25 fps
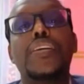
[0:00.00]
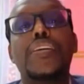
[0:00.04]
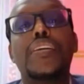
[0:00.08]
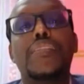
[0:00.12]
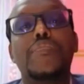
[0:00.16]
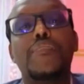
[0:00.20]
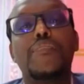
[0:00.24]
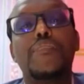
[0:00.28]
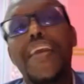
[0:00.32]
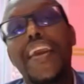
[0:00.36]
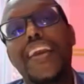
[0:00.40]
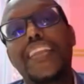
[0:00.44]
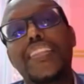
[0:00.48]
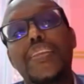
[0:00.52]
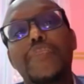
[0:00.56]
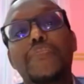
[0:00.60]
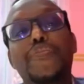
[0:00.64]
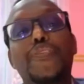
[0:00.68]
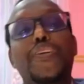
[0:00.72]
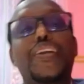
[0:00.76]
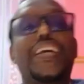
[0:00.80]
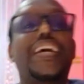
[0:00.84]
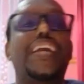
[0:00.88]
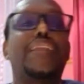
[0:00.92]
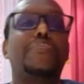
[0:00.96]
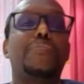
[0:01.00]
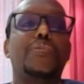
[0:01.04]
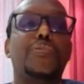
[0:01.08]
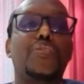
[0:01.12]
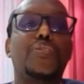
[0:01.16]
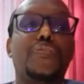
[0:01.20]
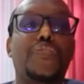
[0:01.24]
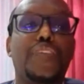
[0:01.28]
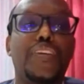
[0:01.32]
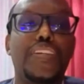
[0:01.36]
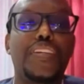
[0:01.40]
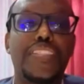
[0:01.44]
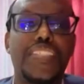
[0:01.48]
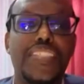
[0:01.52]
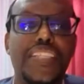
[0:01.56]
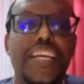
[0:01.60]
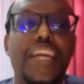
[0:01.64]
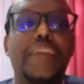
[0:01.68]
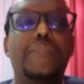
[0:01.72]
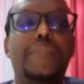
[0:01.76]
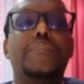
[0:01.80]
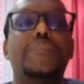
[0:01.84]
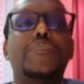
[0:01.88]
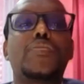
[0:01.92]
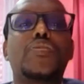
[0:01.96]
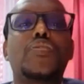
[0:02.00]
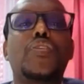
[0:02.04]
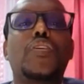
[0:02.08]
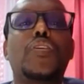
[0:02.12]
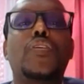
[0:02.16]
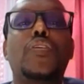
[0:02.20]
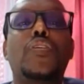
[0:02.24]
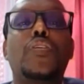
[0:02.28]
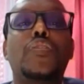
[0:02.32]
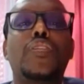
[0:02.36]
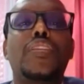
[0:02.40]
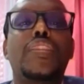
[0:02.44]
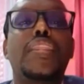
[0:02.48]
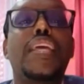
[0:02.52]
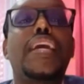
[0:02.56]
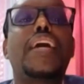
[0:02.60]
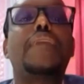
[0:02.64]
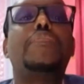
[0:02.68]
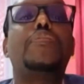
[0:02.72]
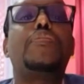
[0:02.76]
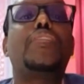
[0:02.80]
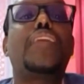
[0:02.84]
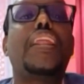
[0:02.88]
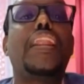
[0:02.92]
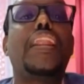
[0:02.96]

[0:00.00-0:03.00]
make them forget about your first time. So think about the